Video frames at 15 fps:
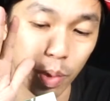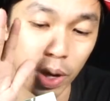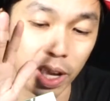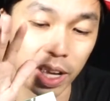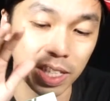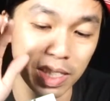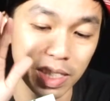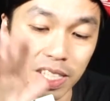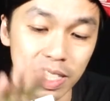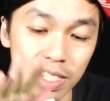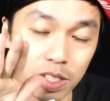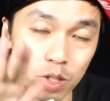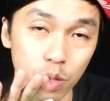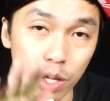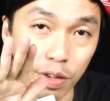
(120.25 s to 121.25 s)
whereas
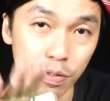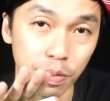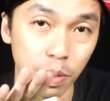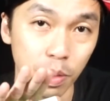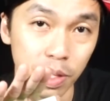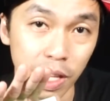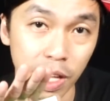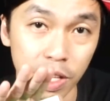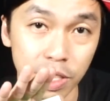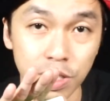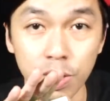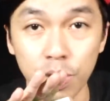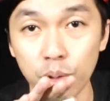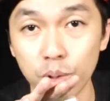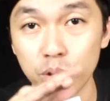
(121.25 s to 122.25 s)
this 24
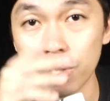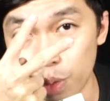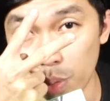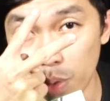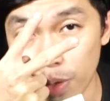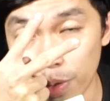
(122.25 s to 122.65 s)
actually holds dual